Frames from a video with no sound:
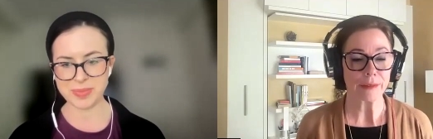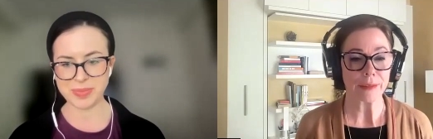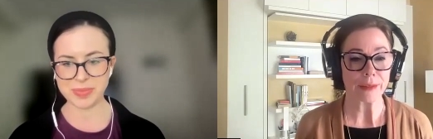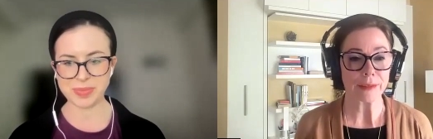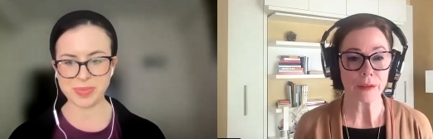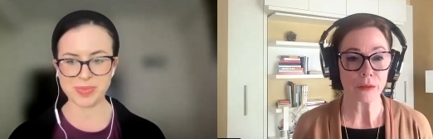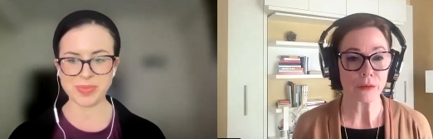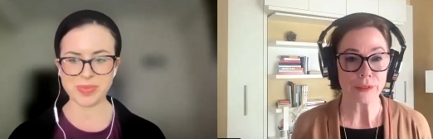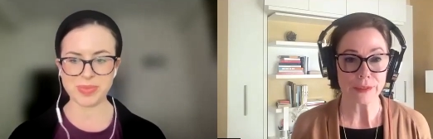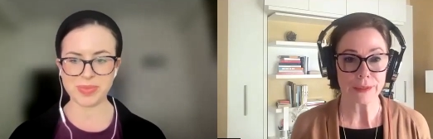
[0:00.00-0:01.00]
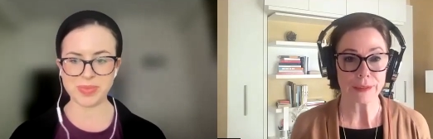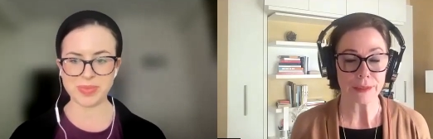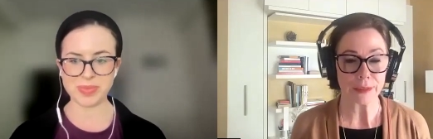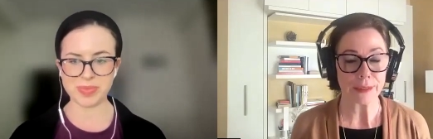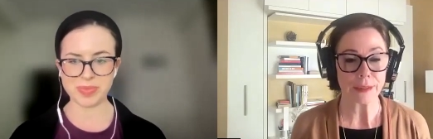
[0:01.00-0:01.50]
Speaker 1: I think that you've just
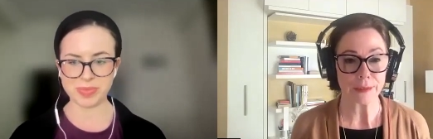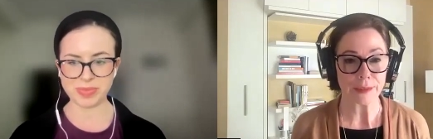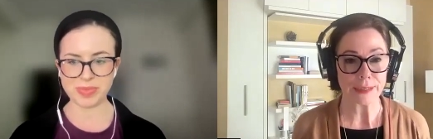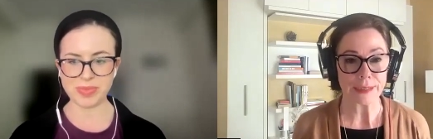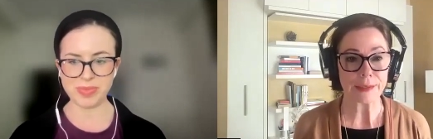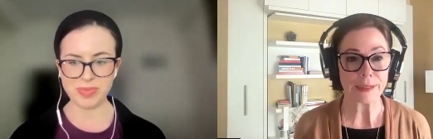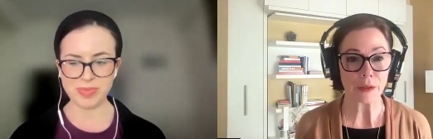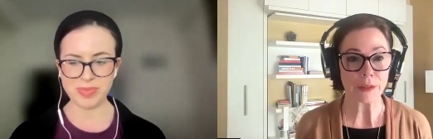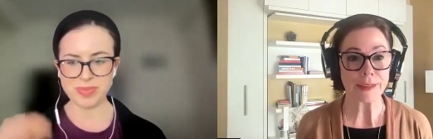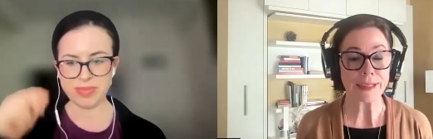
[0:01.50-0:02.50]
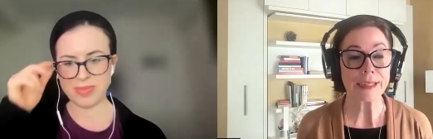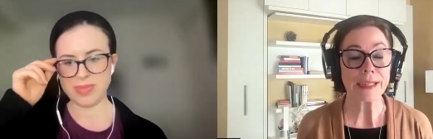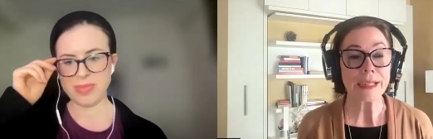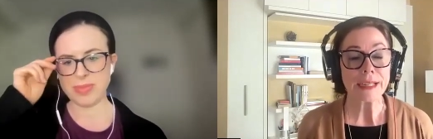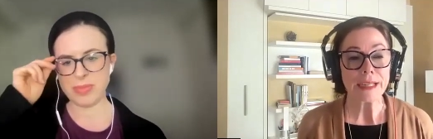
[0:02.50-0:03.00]
hit the nail on the head there, in
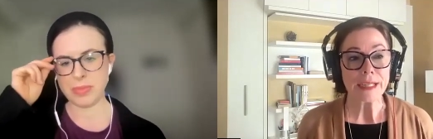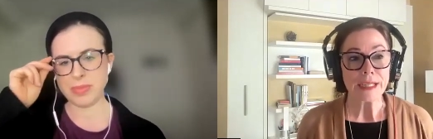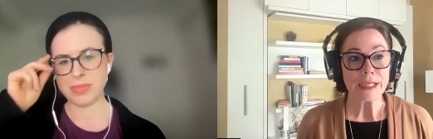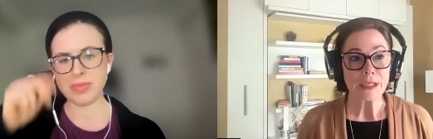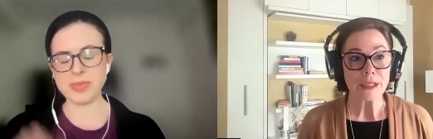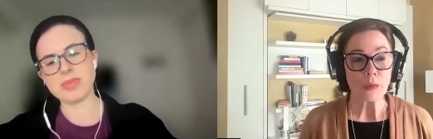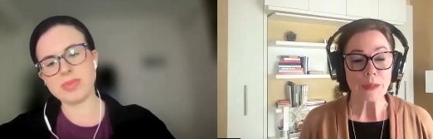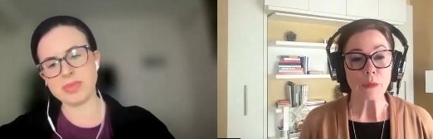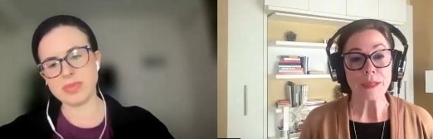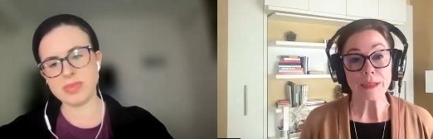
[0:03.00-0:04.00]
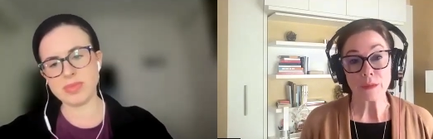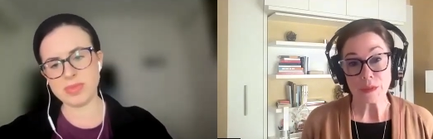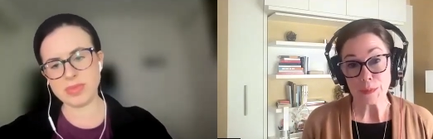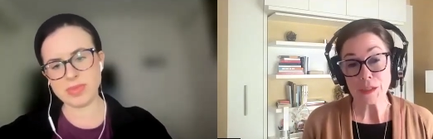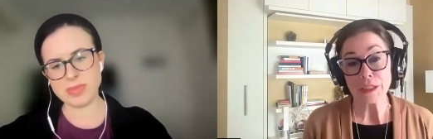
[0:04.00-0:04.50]
that we, we,
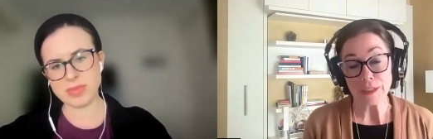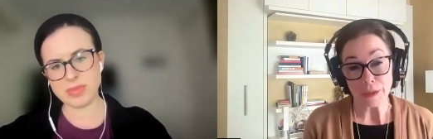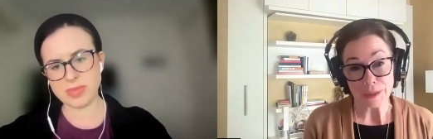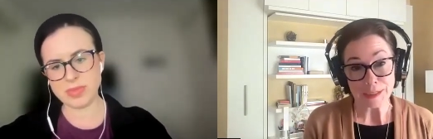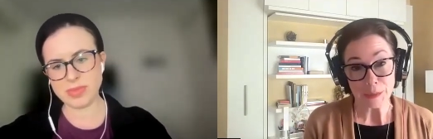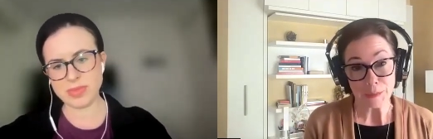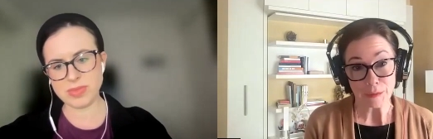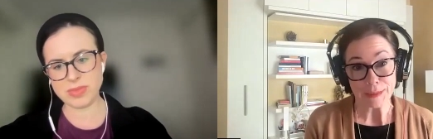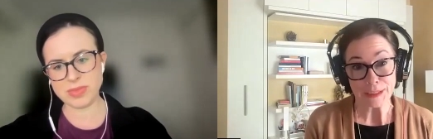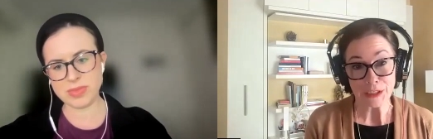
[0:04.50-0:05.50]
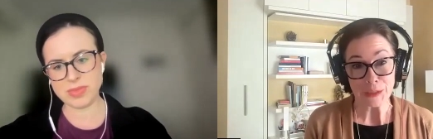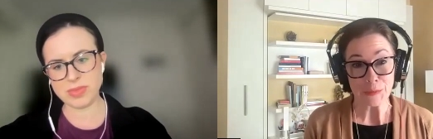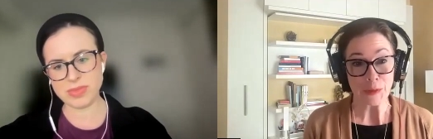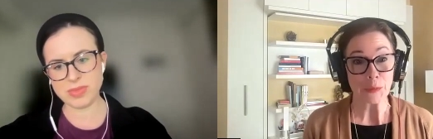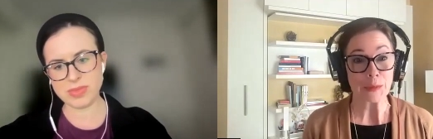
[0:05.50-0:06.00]
especially in our intimate
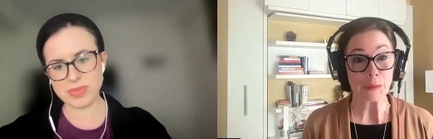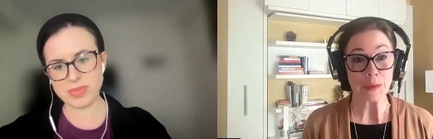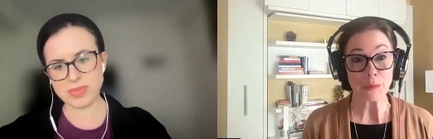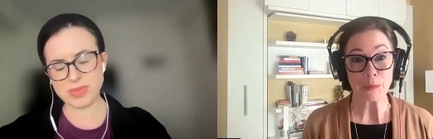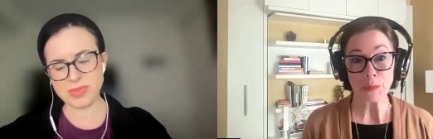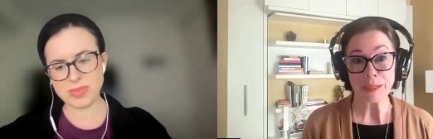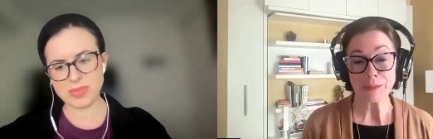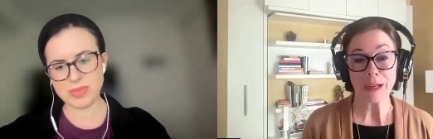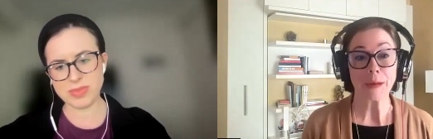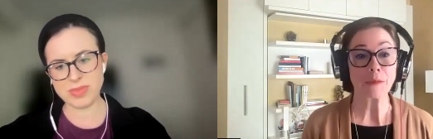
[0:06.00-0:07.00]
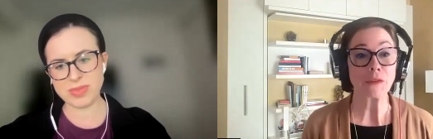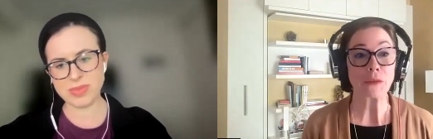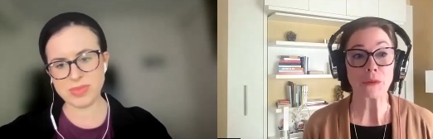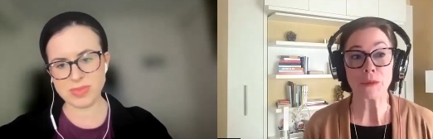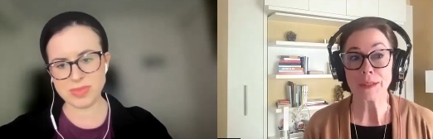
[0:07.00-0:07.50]
relationships, right? We, we, we have come
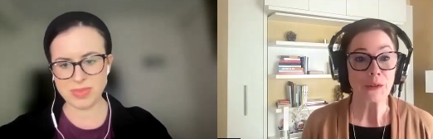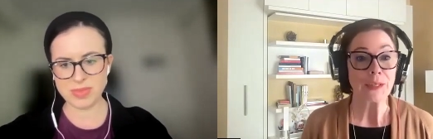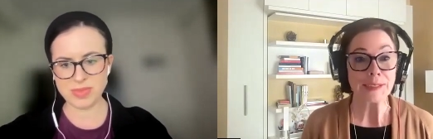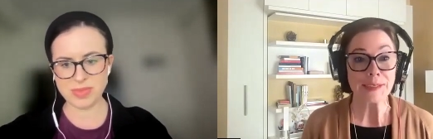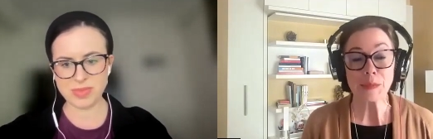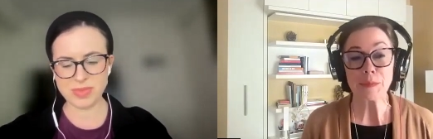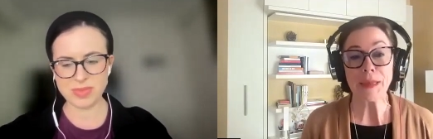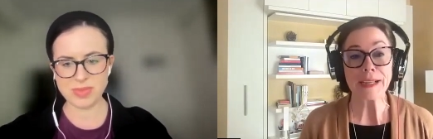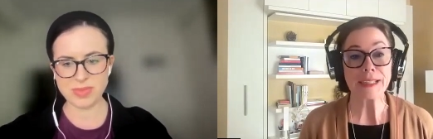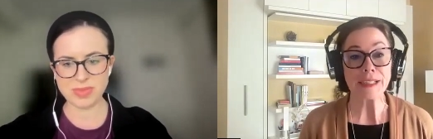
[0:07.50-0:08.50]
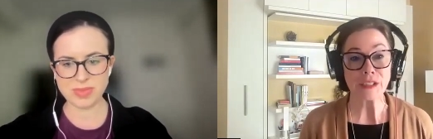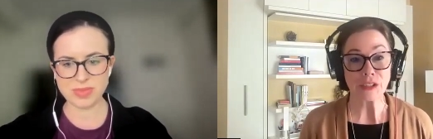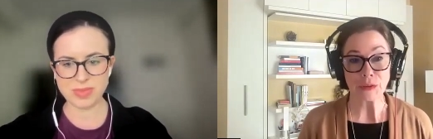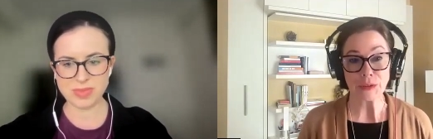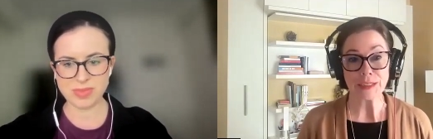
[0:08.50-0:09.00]
to, you know, expect a
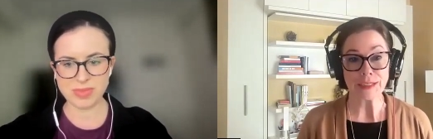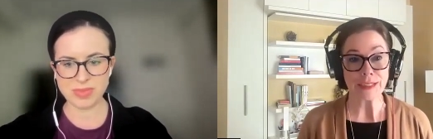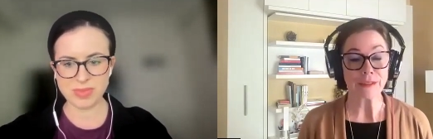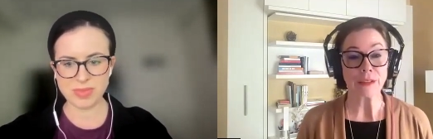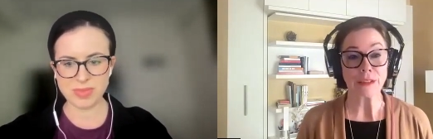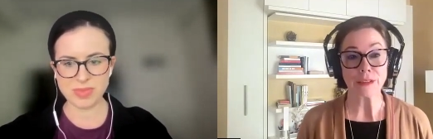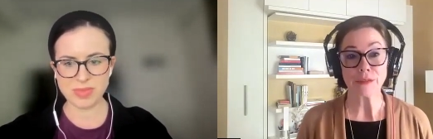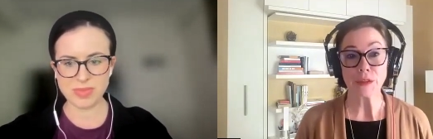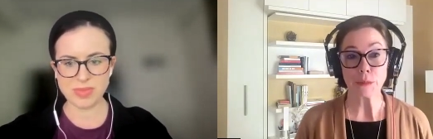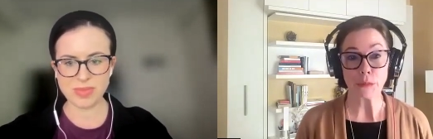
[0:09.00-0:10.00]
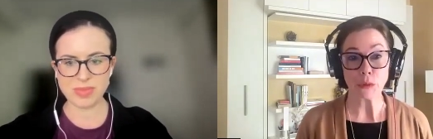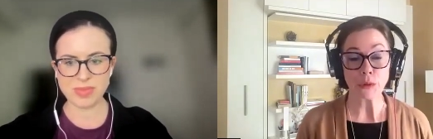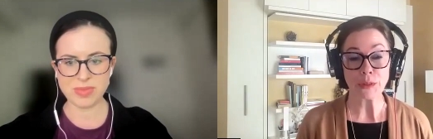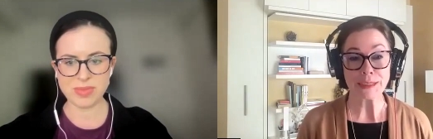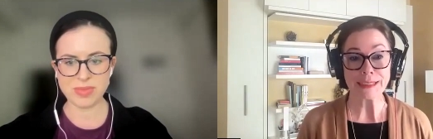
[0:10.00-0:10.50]
certain level of
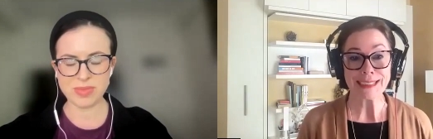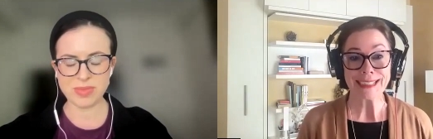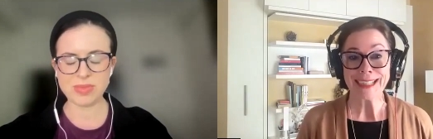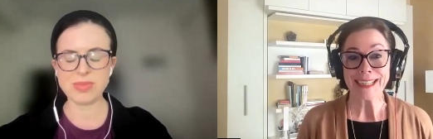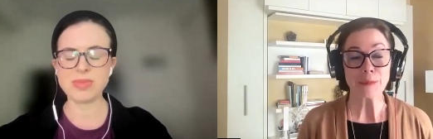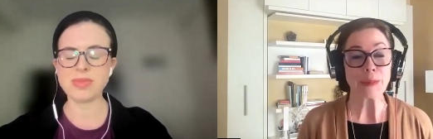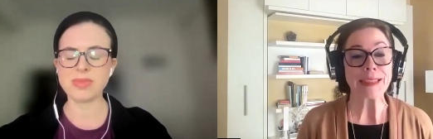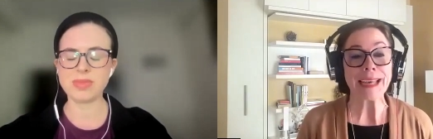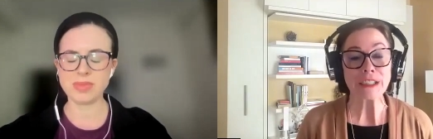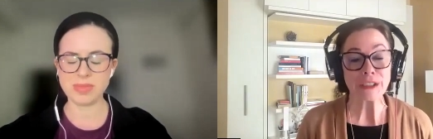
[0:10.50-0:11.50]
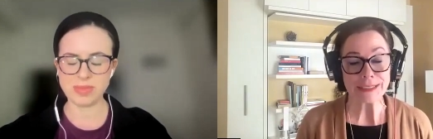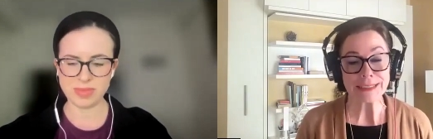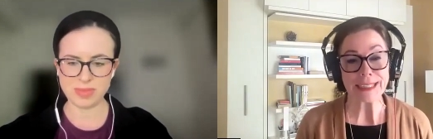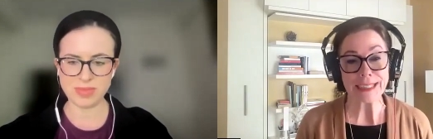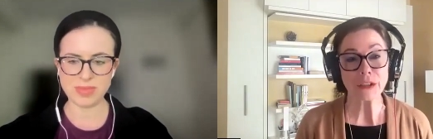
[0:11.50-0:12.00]
support, mm-hmm. but that
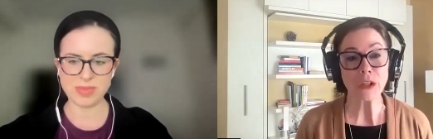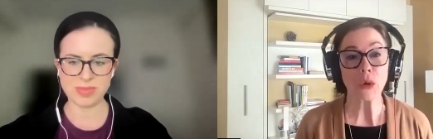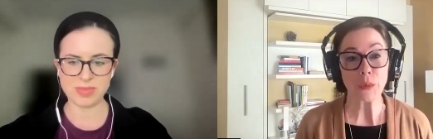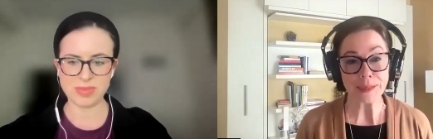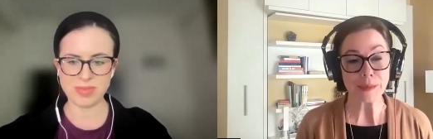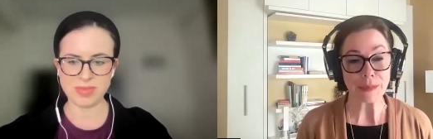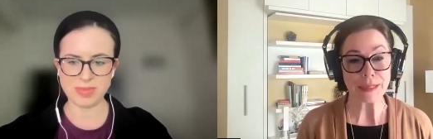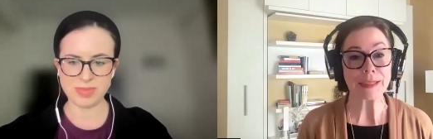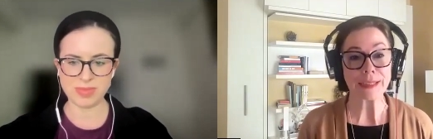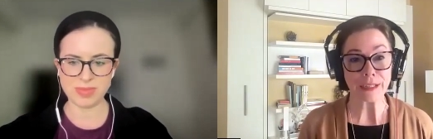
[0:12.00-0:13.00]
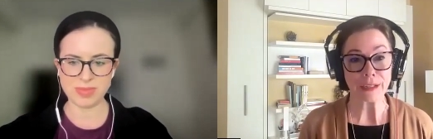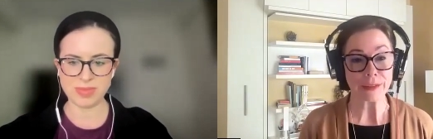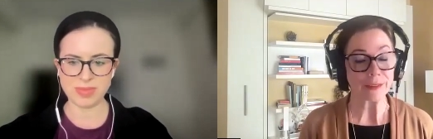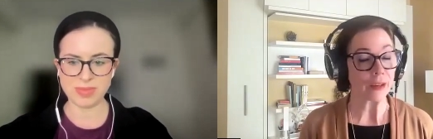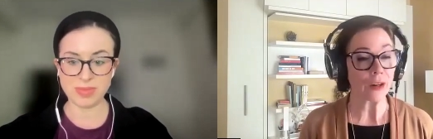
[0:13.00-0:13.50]
just can't always be there.
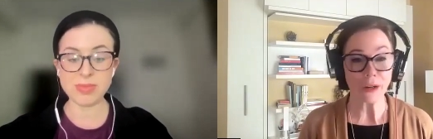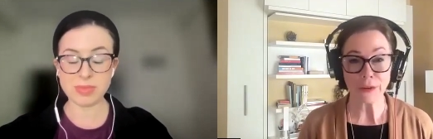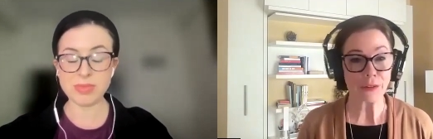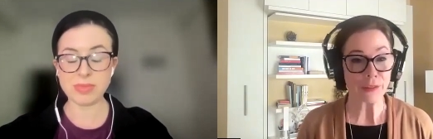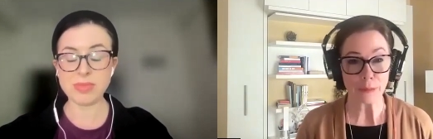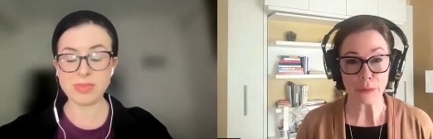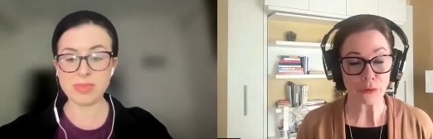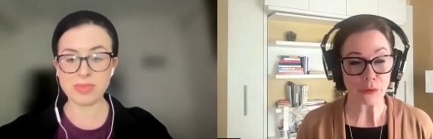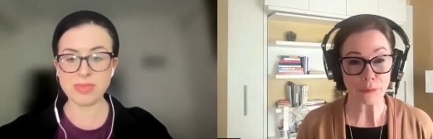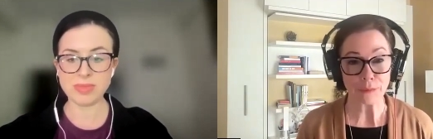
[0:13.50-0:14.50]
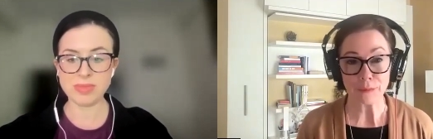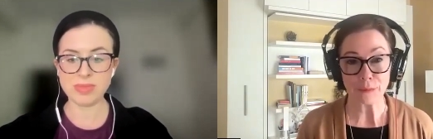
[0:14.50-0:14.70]
As hard as that person